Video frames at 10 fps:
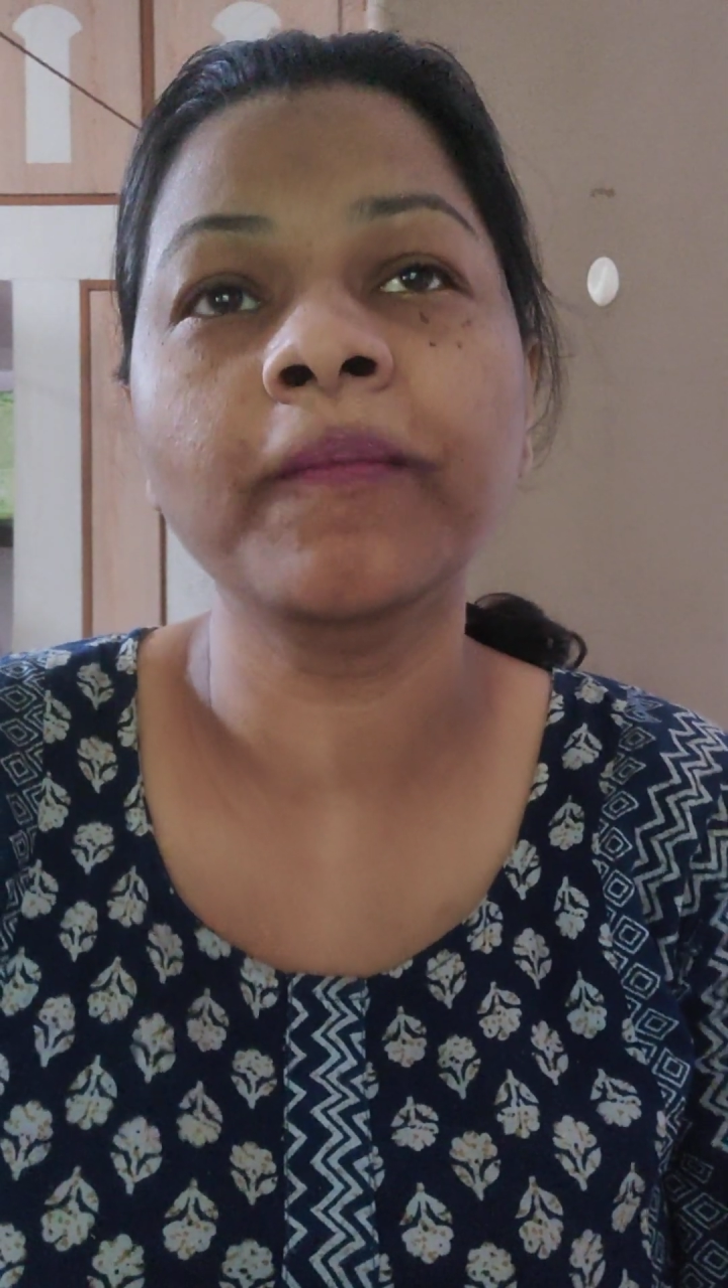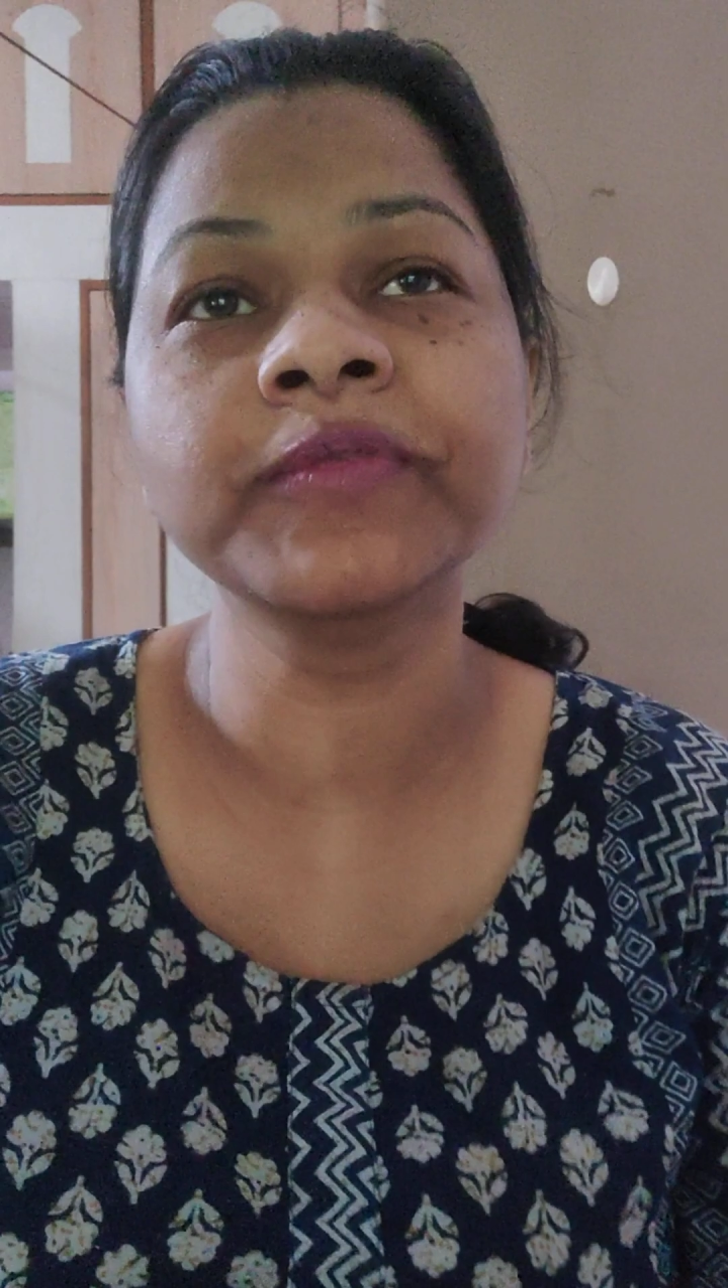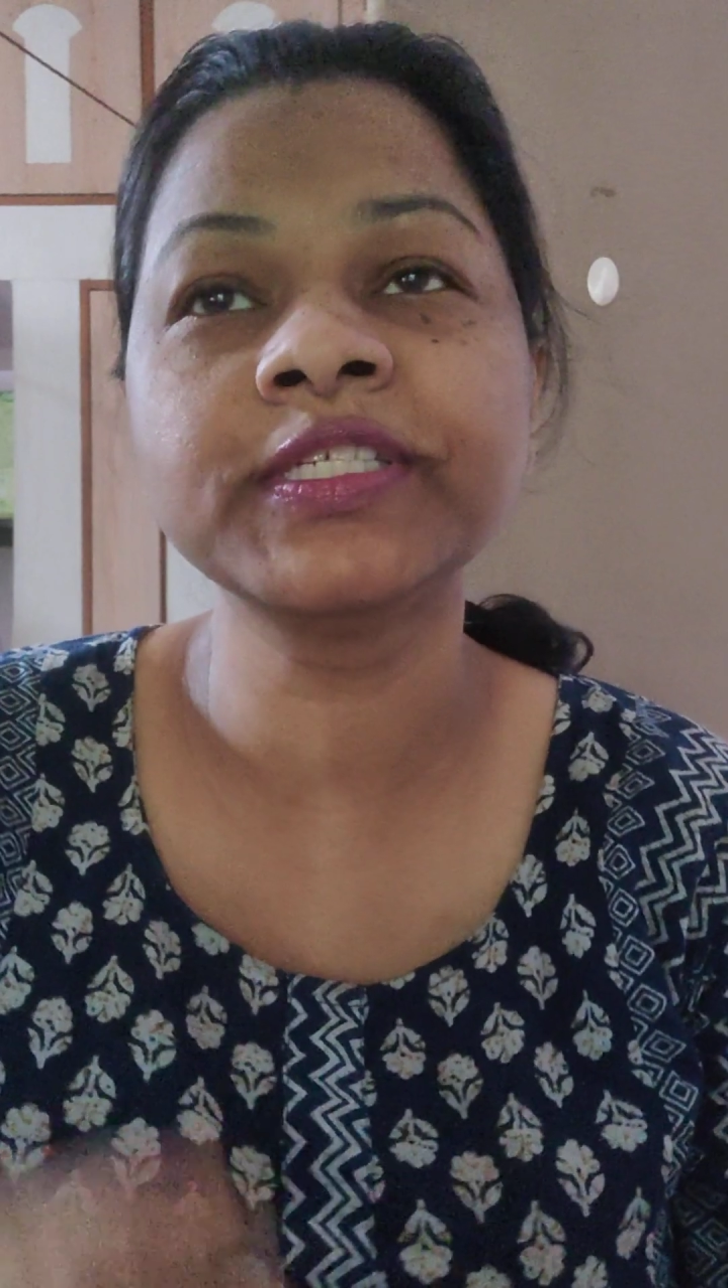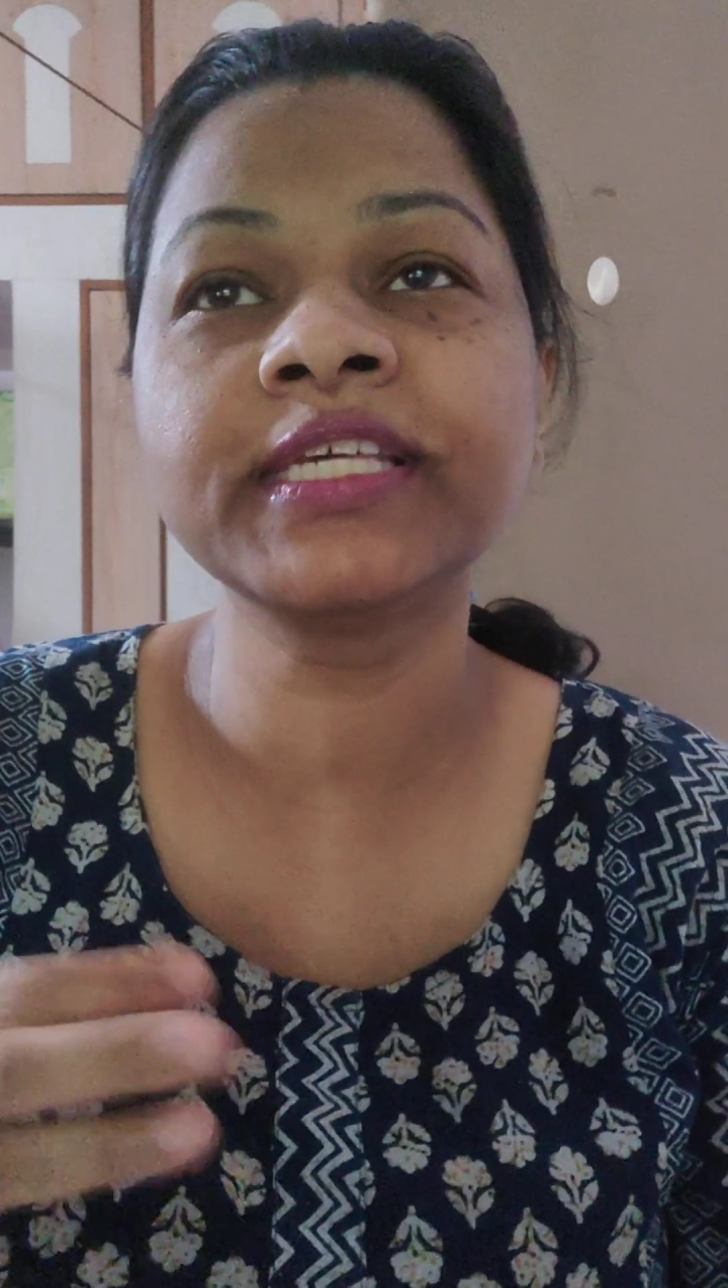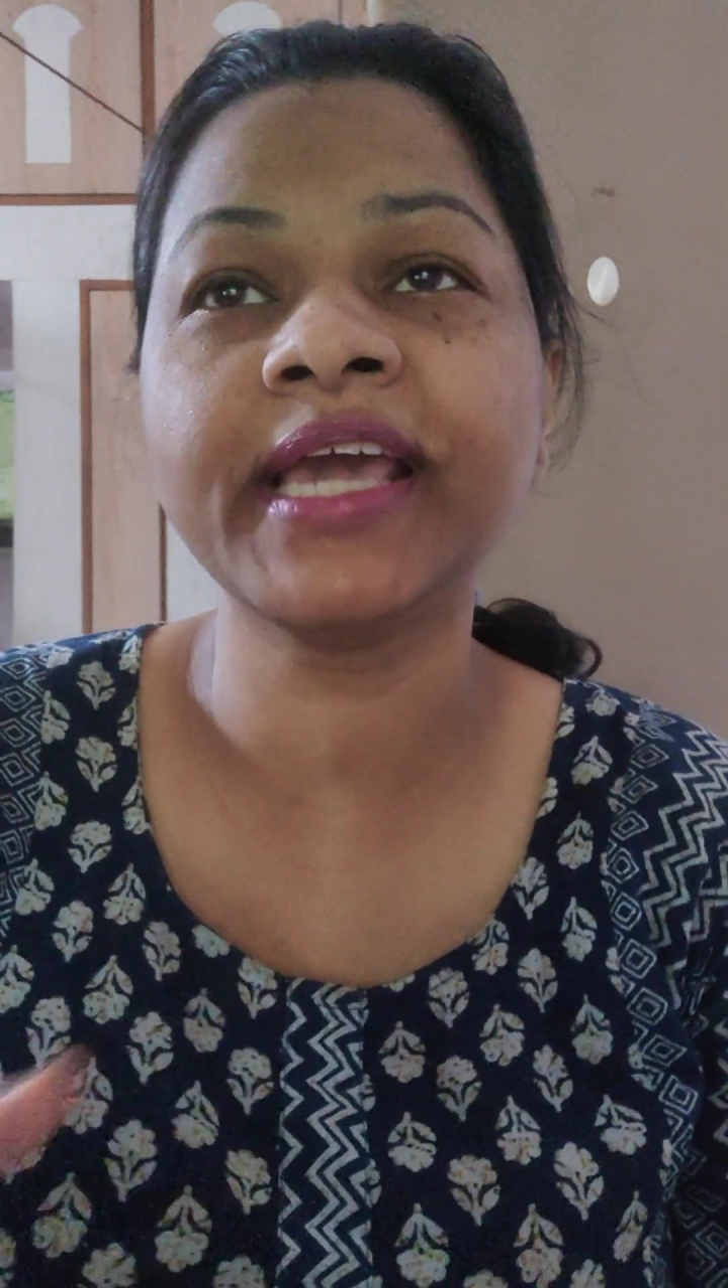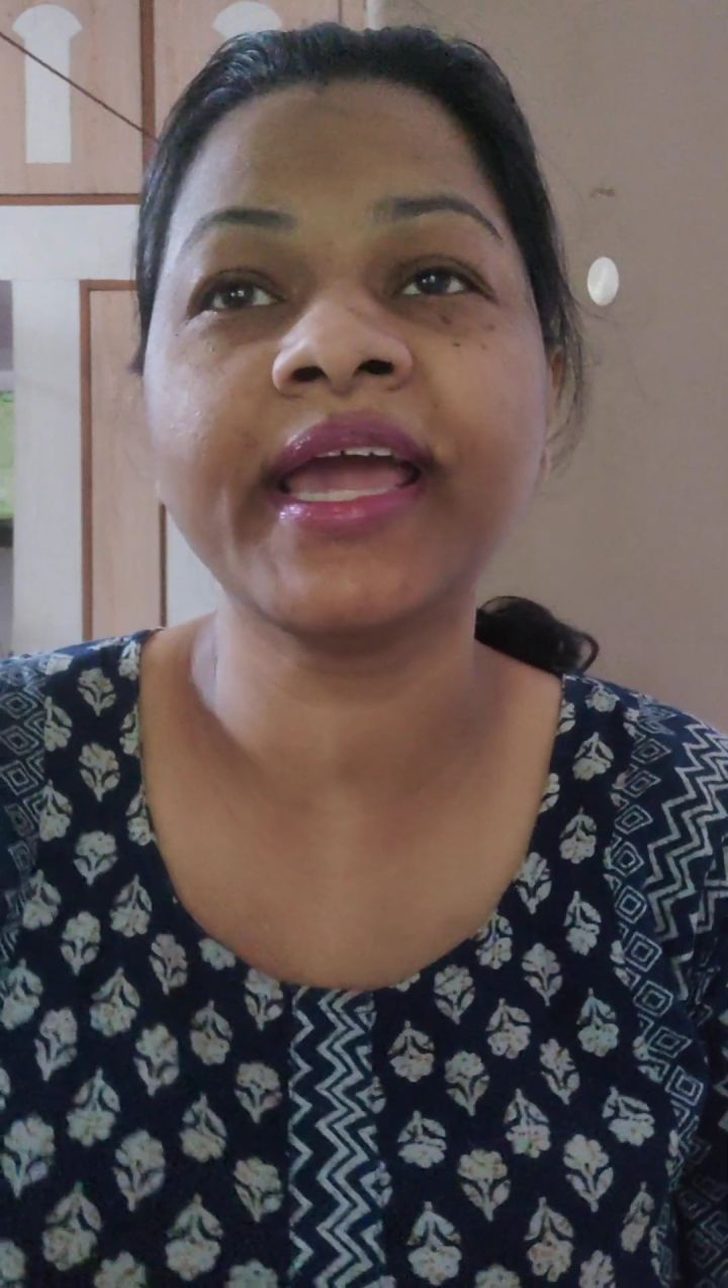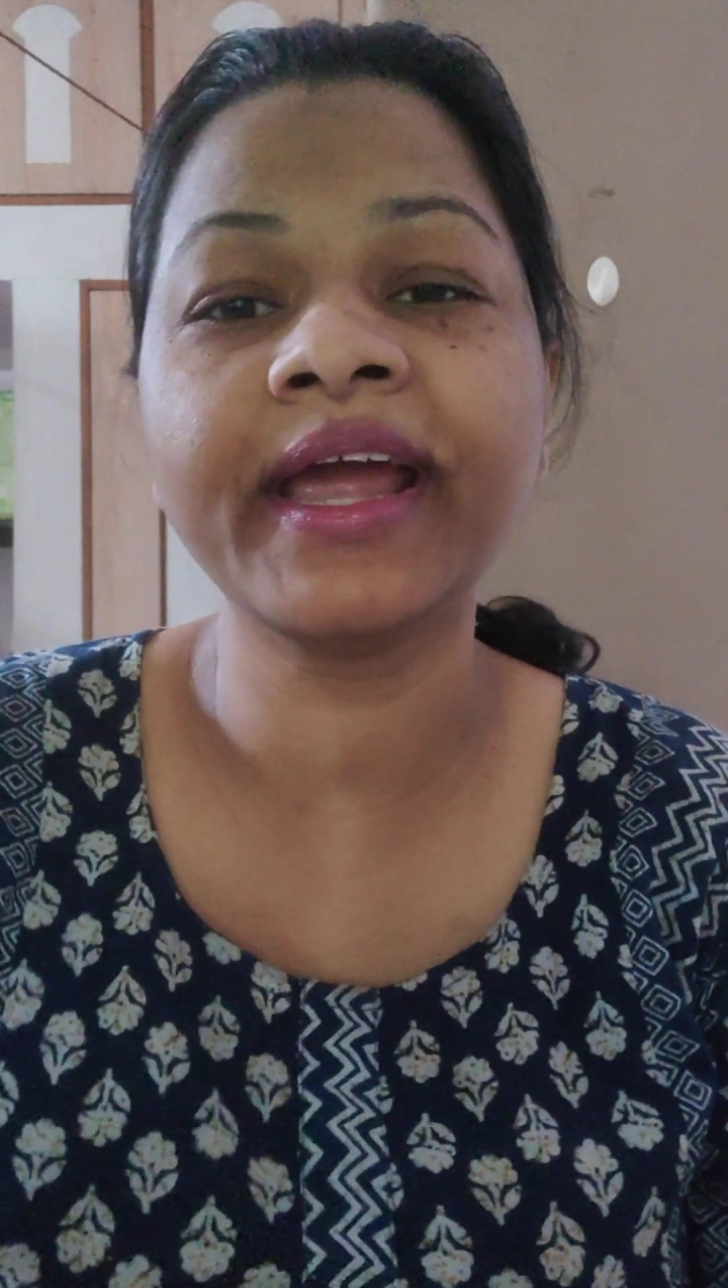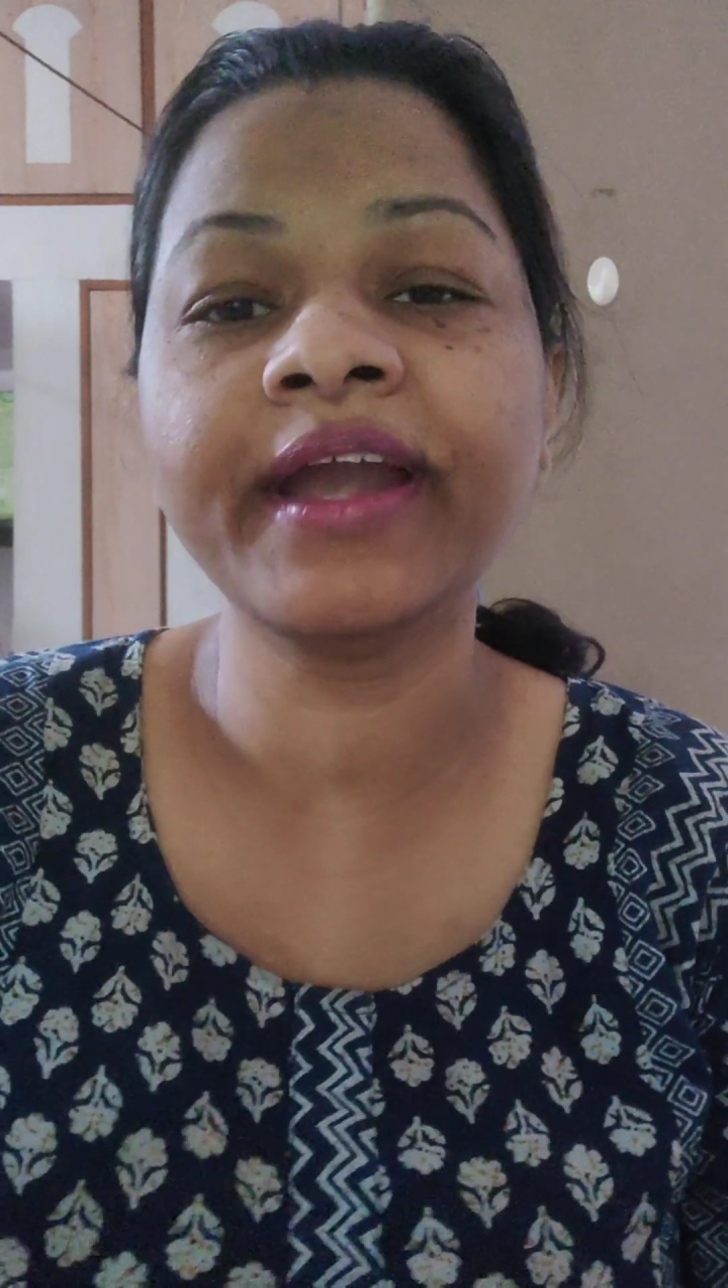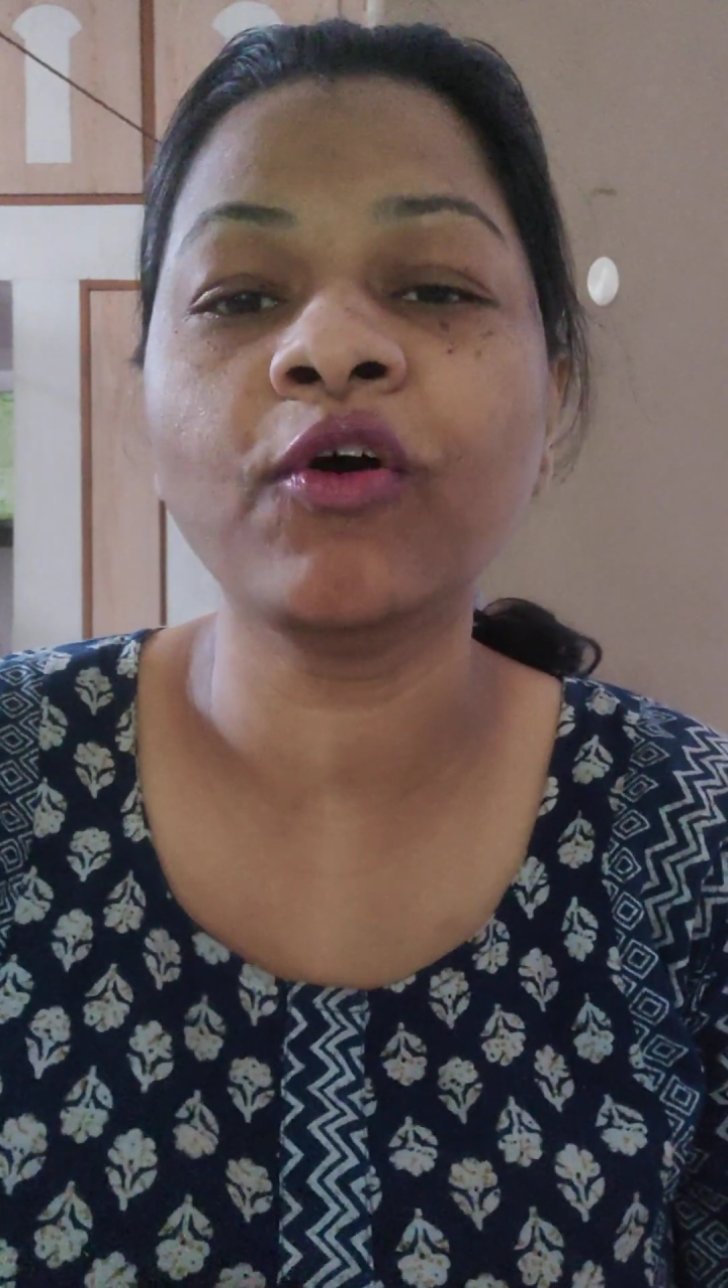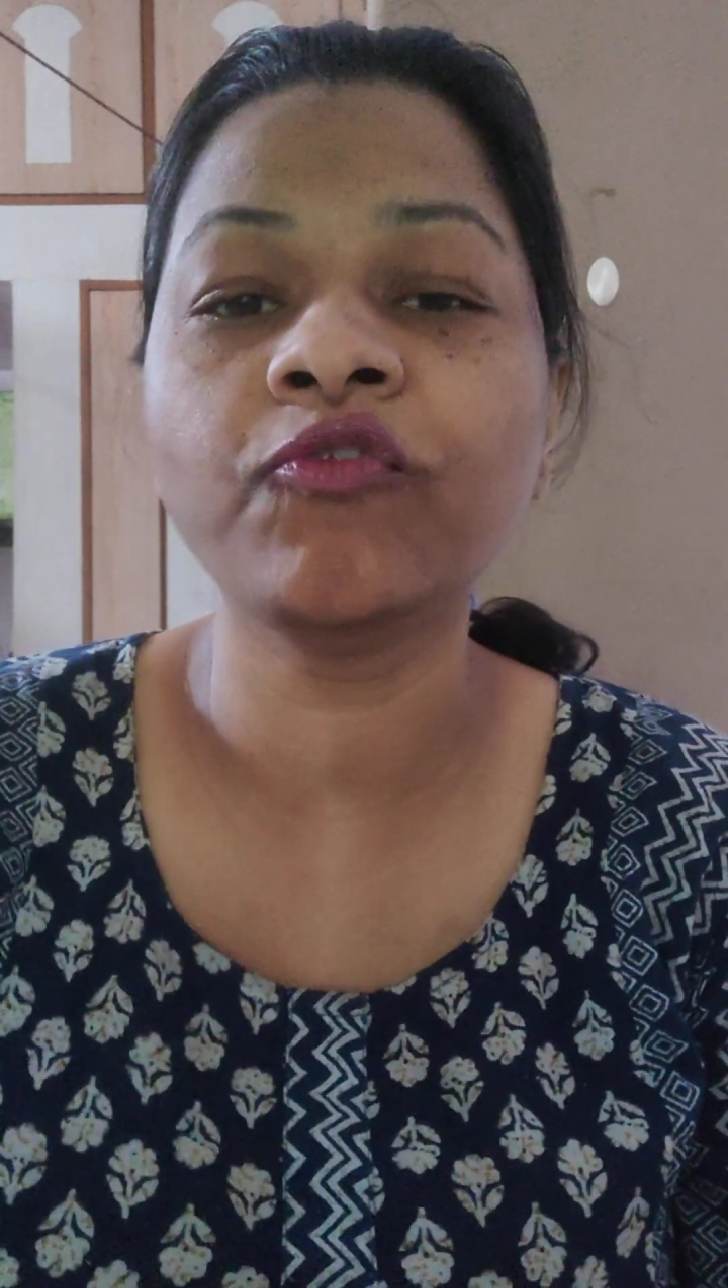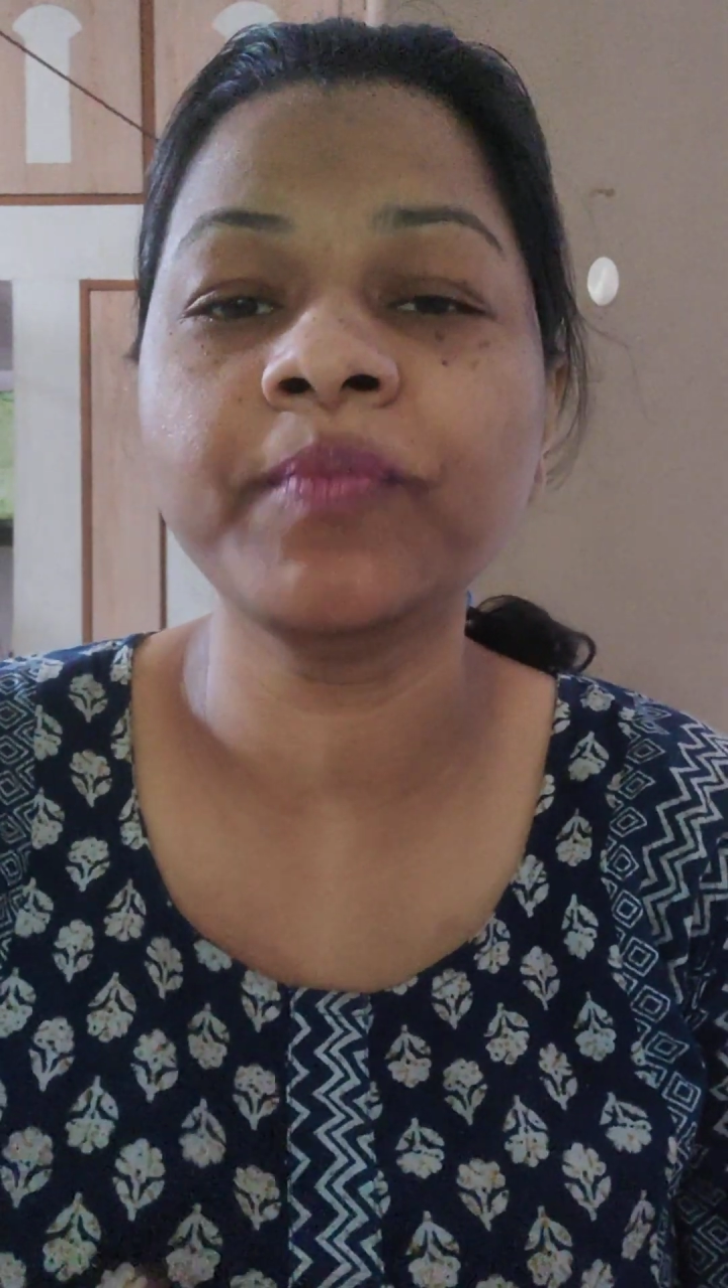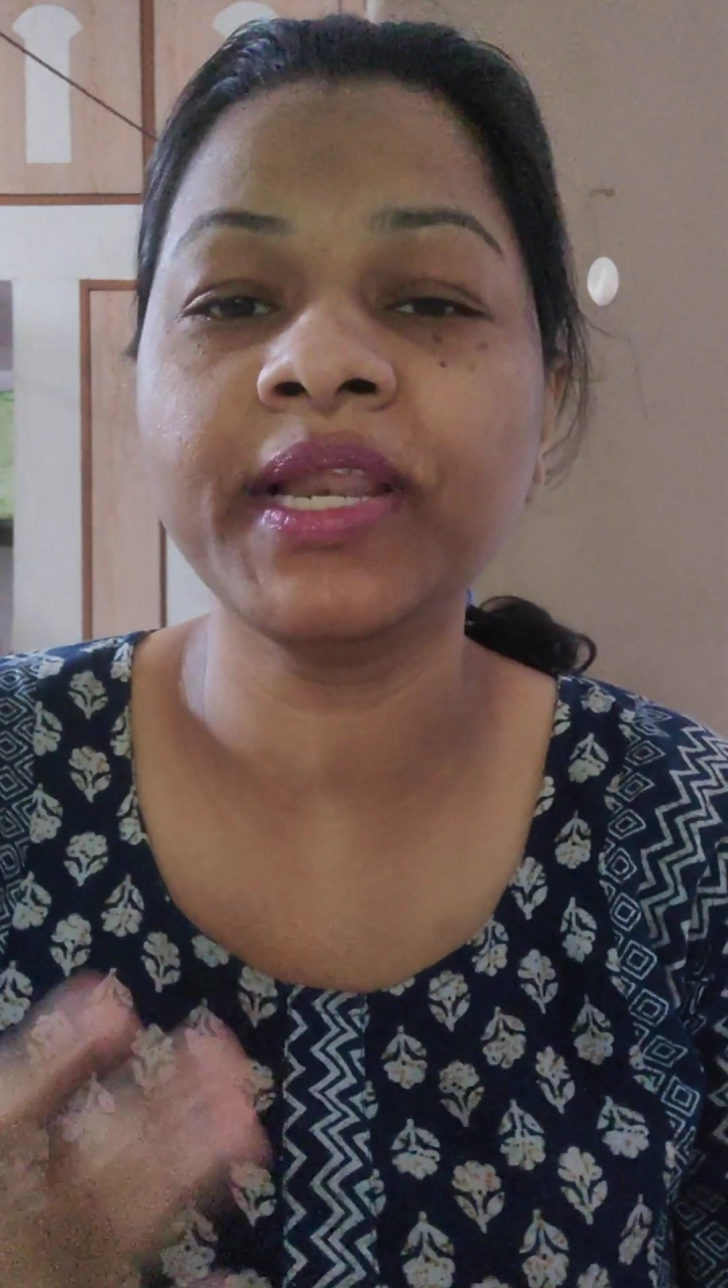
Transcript: scared of